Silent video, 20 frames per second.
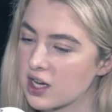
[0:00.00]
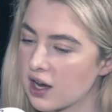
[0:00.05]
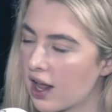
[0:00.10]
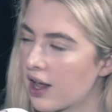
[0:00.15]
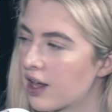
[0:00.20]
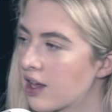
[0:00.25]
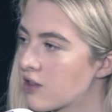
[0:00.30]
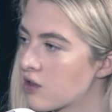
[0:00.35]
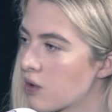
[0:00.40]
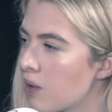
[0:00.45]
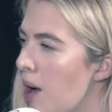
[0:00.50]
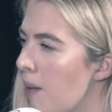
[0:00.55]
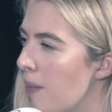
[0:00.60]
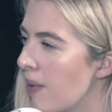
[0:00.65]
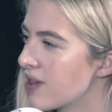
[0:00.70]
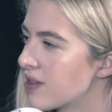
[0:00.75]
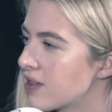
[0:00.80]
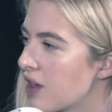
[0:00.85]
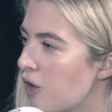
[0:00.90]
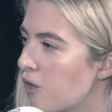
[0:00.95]
to like surround
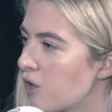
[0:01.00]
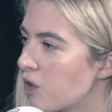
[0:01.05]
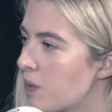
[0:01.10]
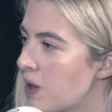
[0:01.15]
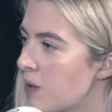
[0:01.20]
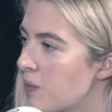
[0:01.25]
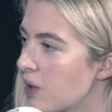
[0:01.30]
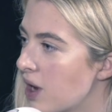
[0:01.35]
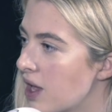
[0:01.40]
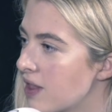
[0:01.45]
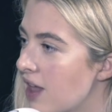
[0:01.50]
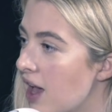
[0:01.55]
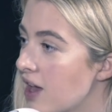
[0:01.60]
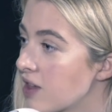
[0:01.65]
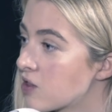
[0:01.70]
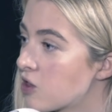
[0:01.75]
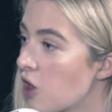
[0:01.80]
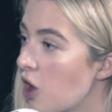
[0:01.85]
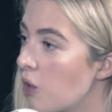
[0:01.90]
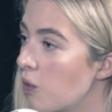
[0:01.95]
myself with people like
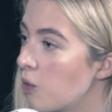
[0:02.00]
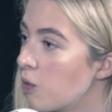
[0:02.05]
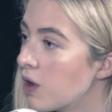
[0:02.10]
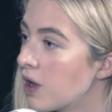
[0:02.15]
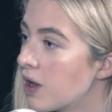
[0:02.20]
that. So